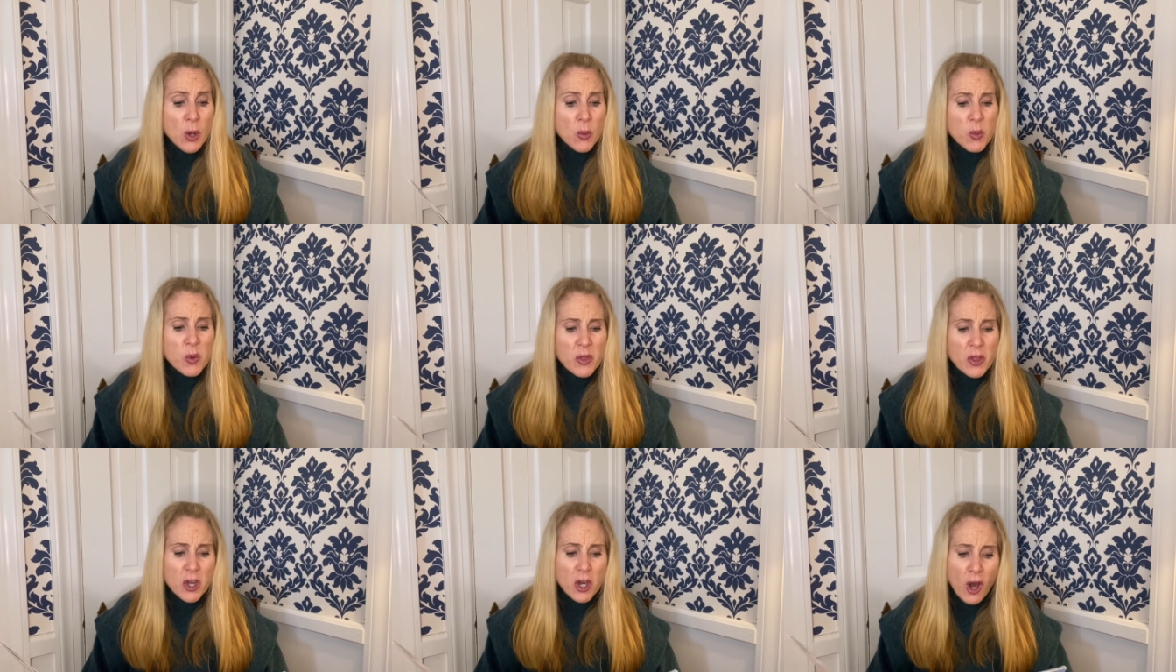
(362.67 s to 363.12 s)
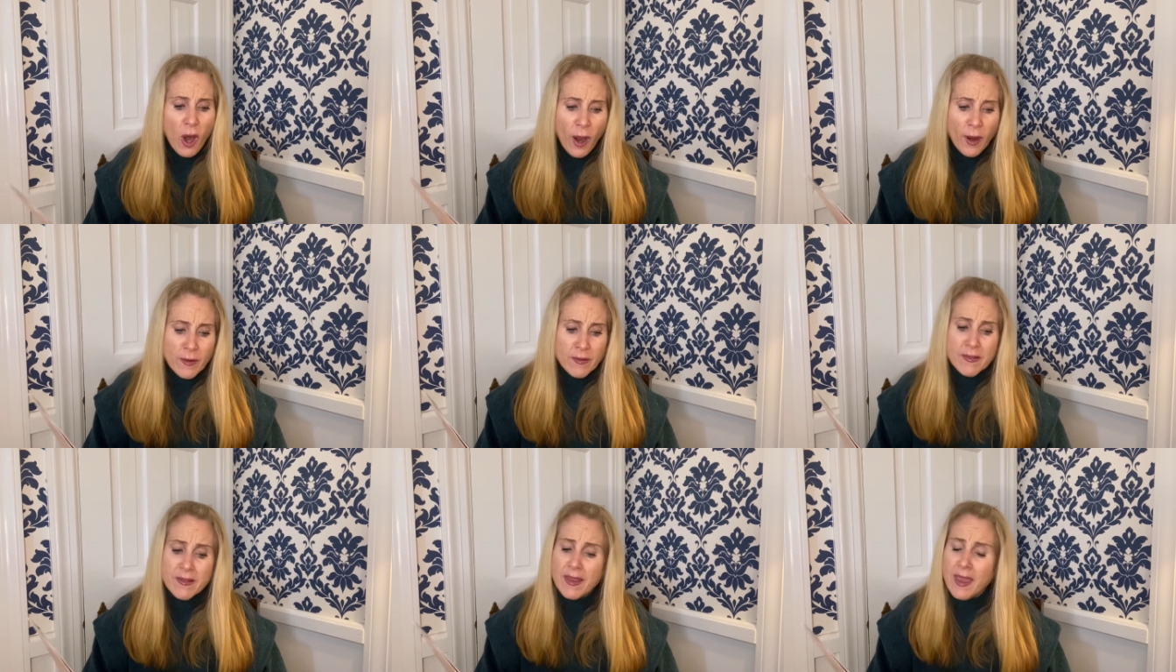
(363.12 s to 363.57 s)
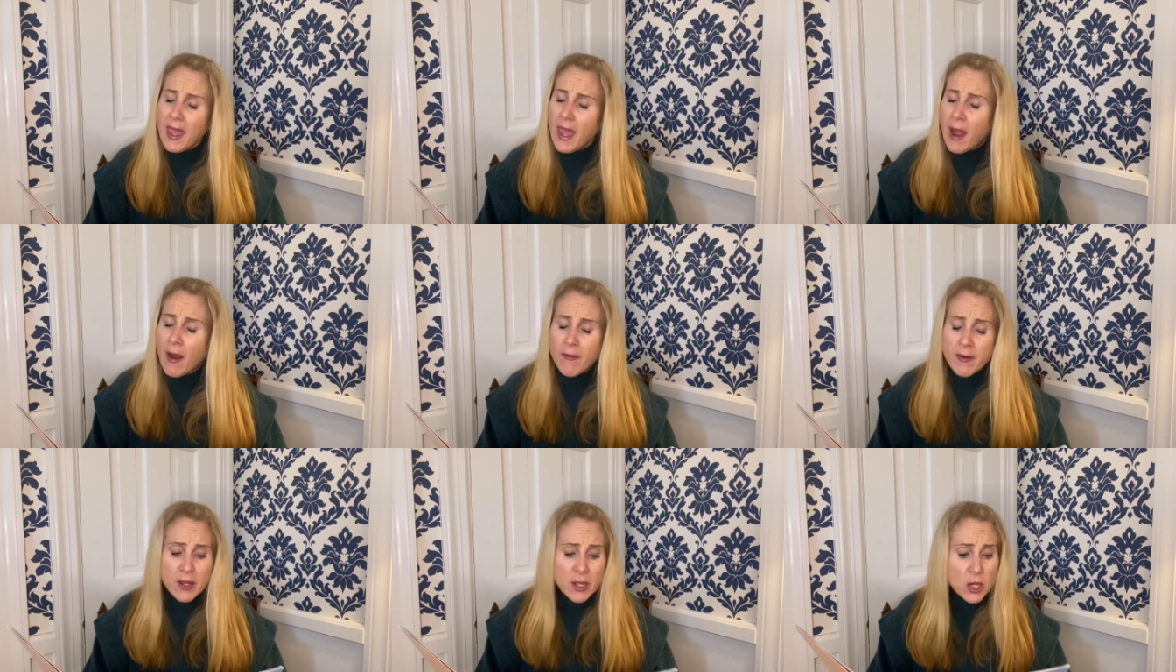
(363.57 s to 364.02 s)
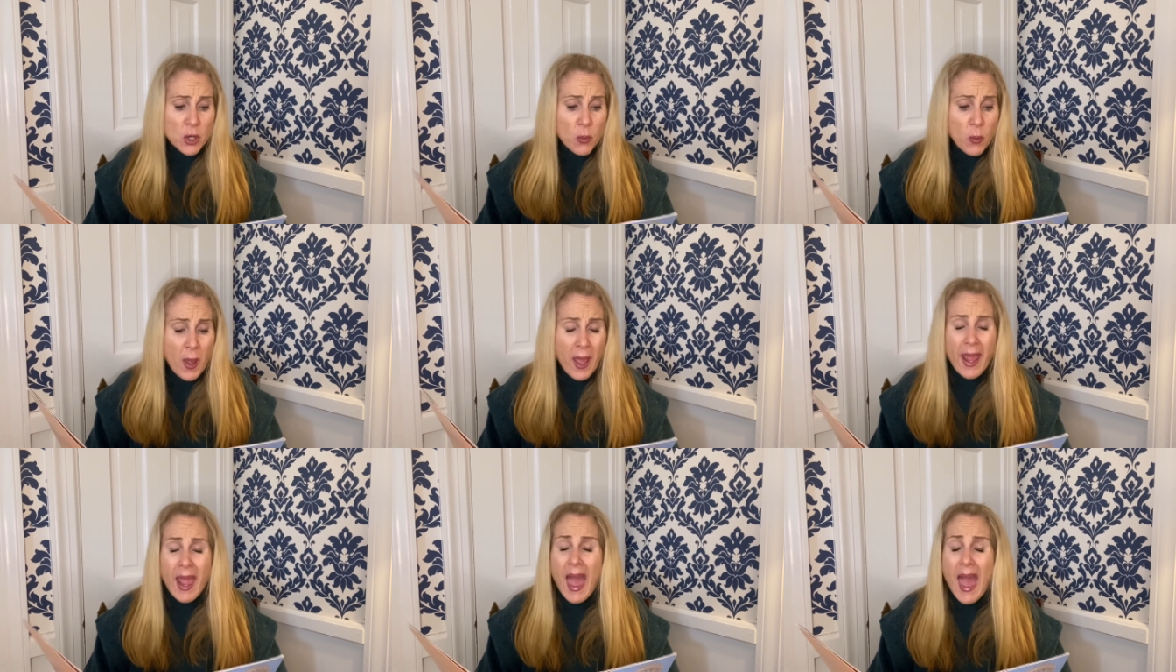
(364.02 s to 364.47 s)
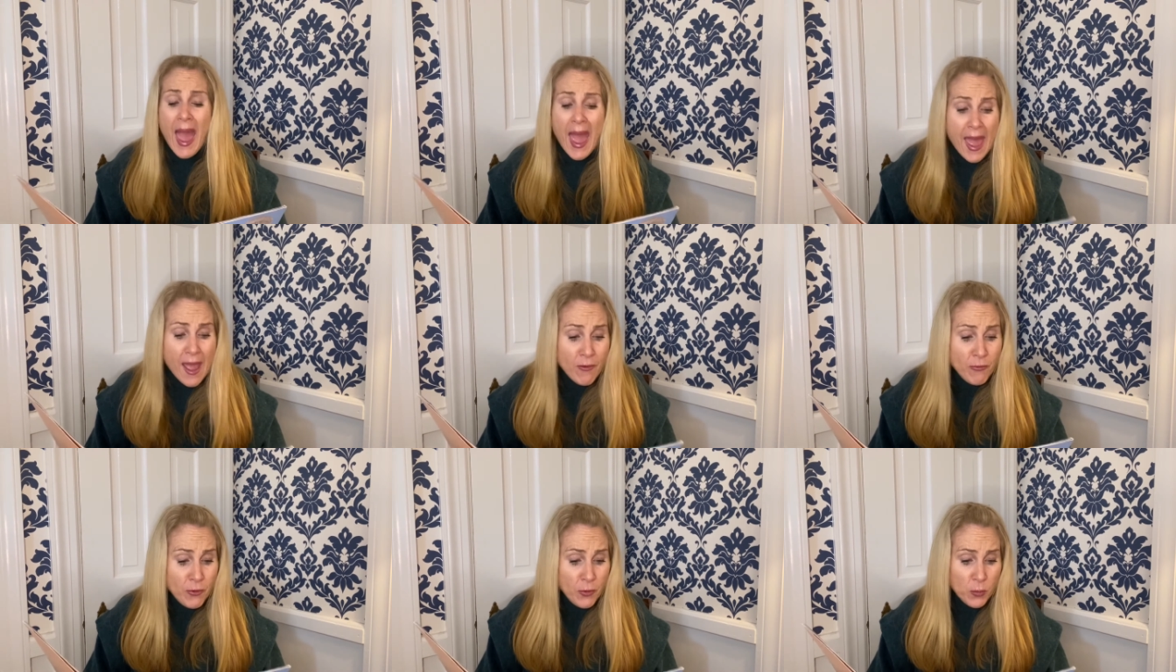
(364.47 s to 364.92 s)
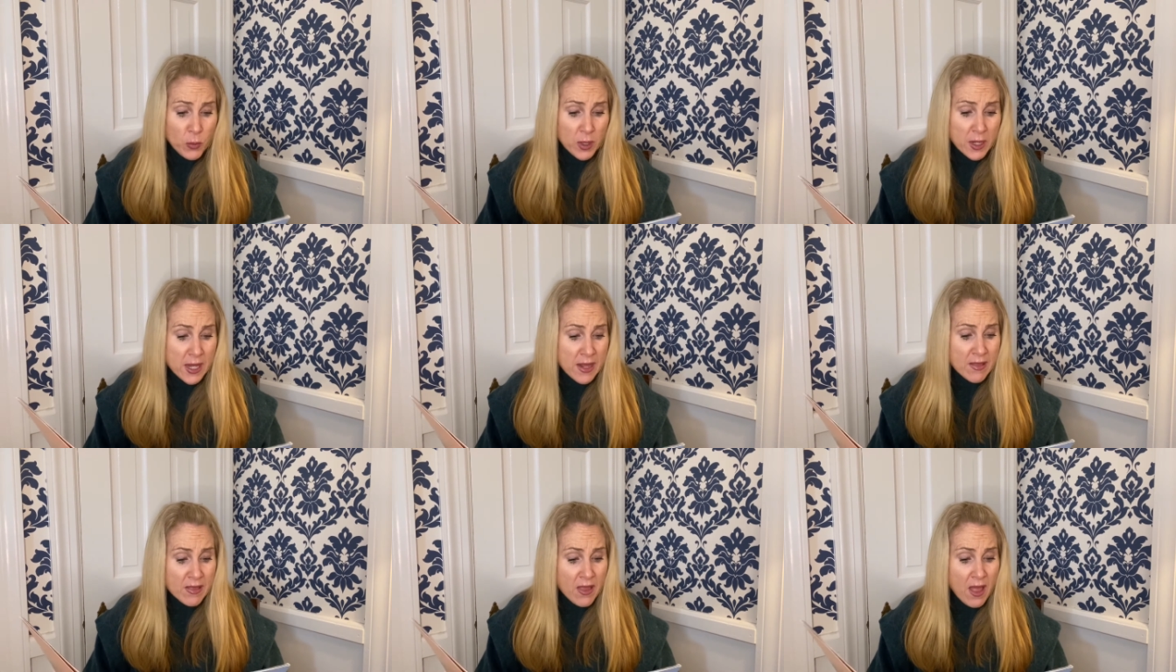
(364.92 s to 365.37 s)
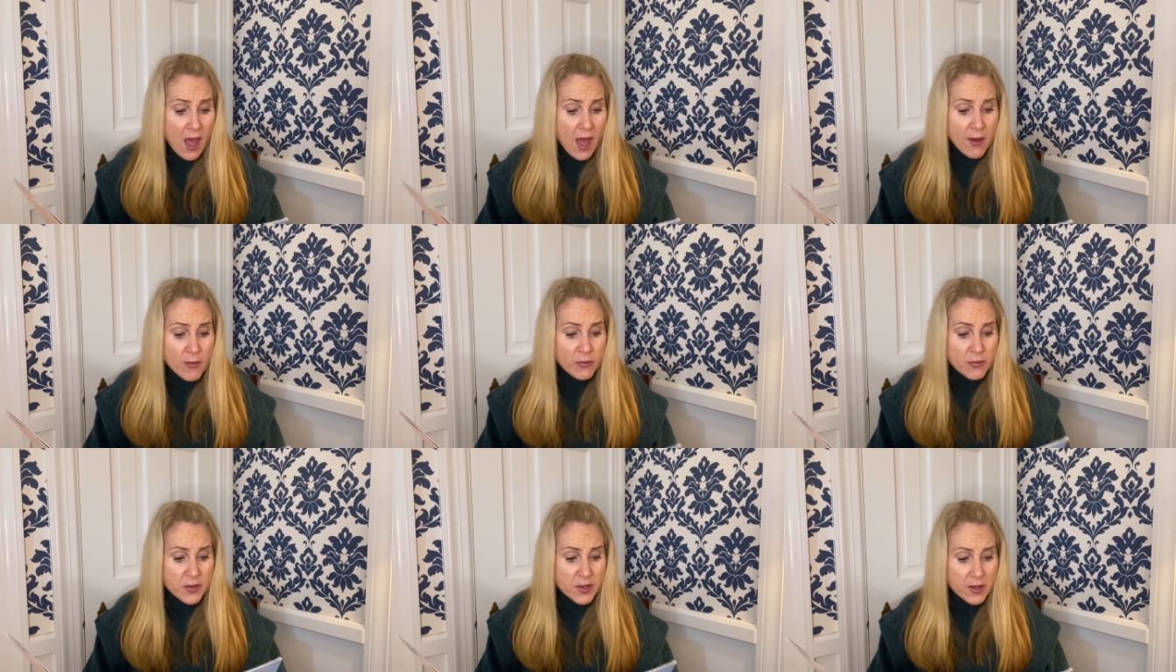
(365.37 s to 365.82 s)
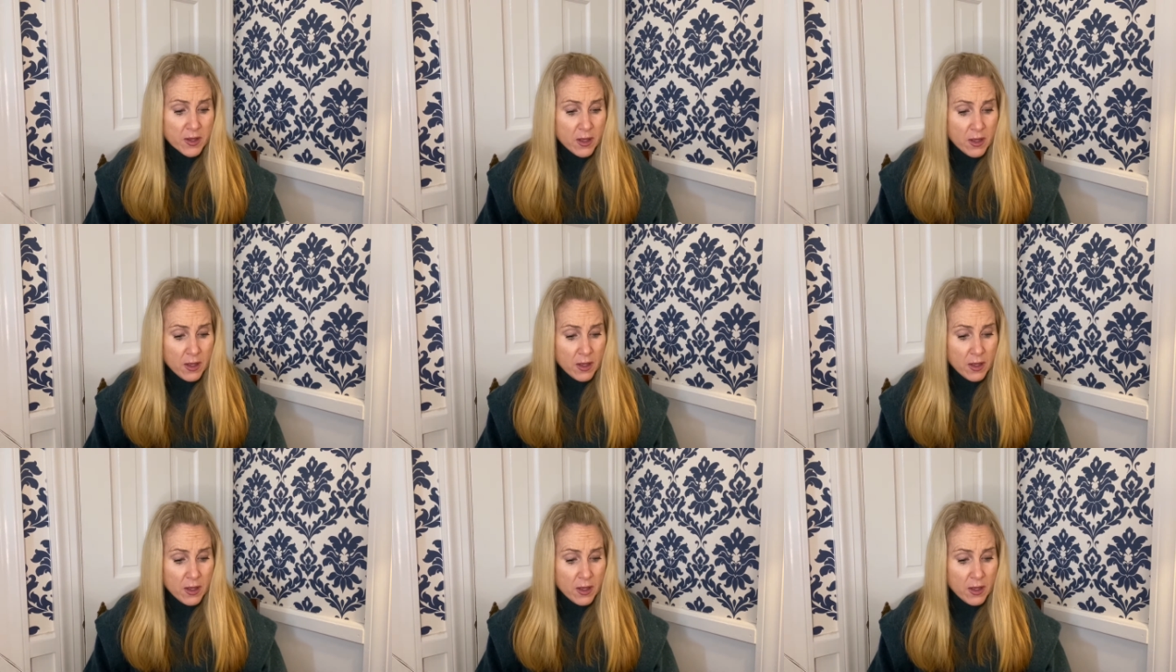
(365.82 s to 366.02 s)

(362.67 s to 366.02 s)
were the carts carrying away everyone he loved.